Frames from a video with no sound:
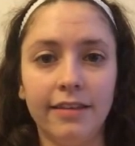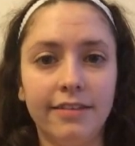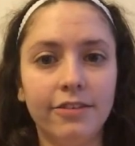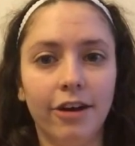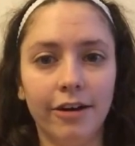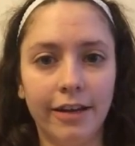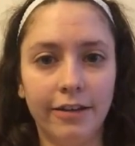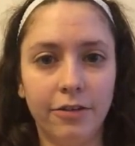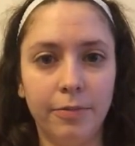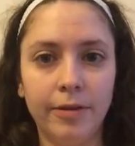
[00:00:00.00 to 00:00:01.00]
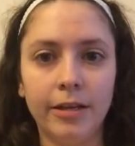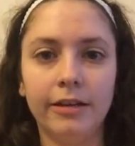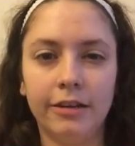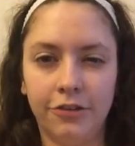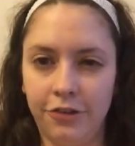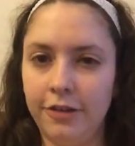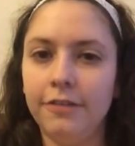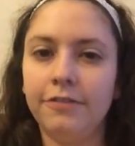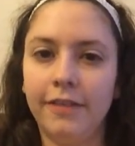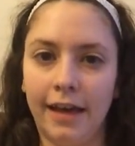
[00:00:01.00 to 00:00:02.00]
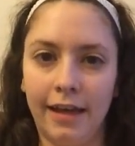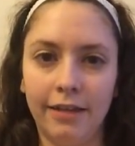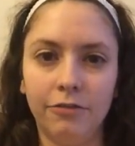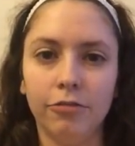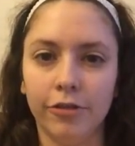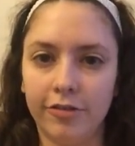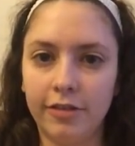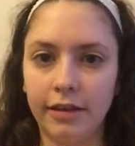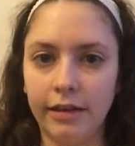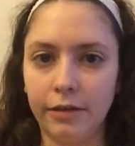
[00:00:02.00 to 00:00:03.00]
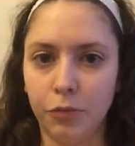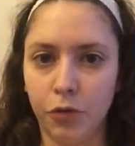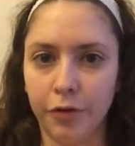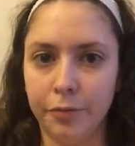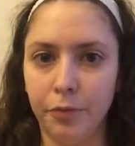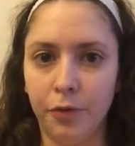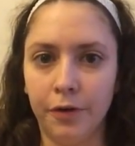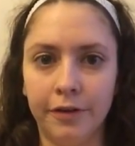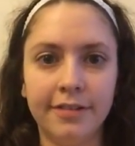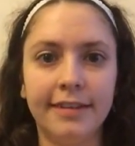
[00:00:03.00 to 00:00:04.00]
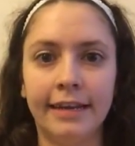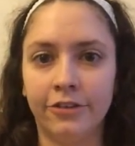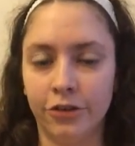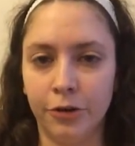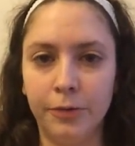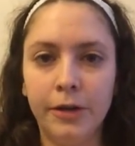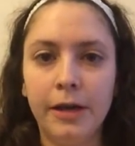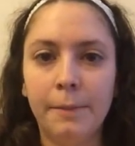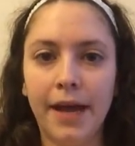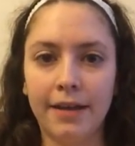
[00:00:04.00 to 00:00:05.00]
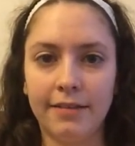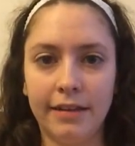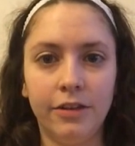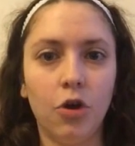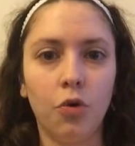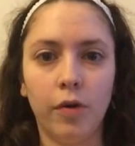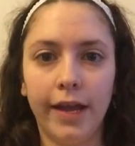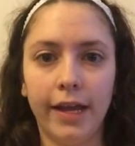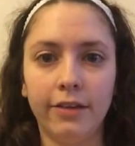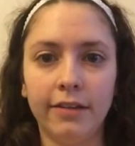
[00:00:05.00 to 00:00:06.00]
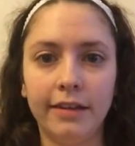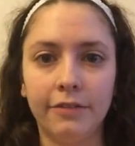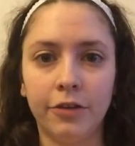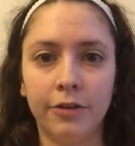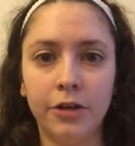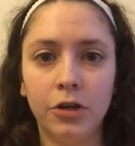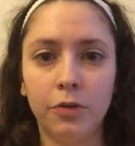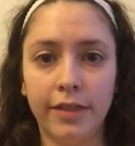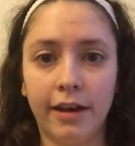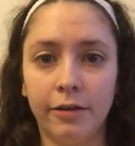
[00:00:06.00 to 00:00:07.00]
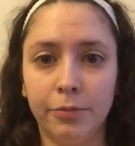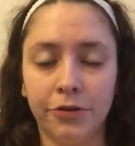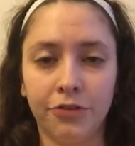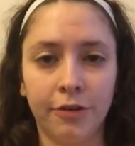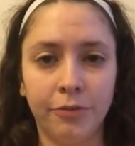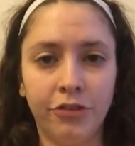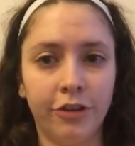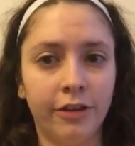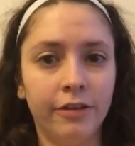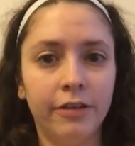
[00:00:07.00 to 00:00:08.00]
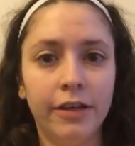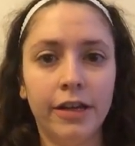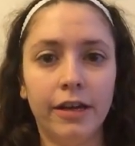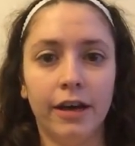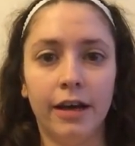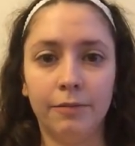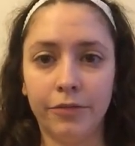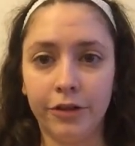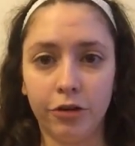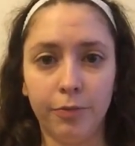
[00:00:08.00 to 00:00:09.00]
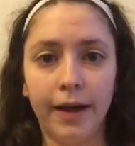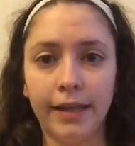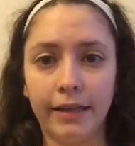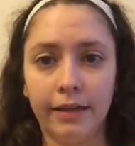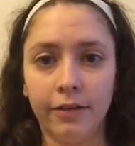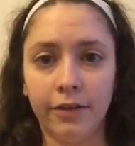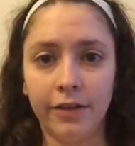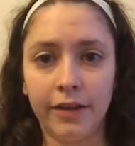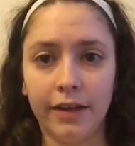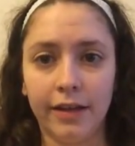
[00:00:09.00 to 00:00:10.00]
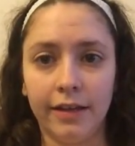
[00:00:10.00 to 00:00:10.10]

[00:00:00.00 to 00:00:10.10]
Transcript: is starting to be an initiative that we're seeing more and more states are passing the okay to give it without a prescription, little by little.